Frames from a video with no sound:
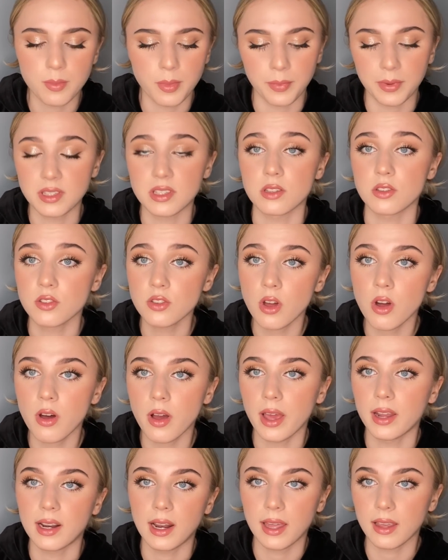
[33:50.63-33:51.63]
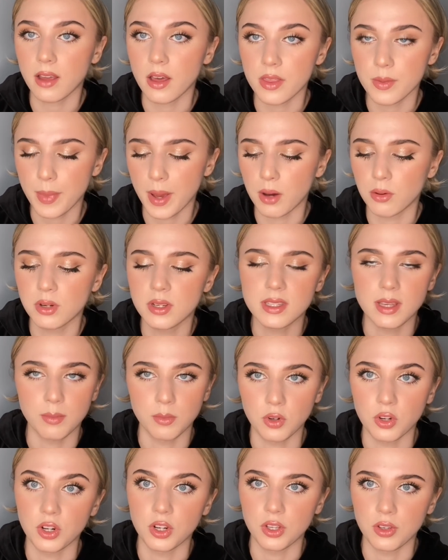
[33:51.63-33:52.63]
but because it's not and I like other powders, I'm
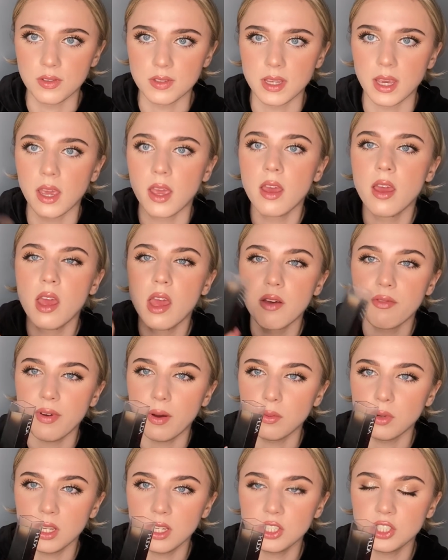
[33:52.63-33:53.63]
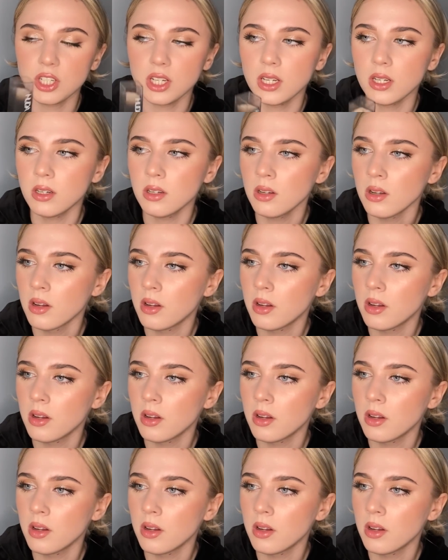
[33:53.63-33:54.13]
not gonna use it. Foundation,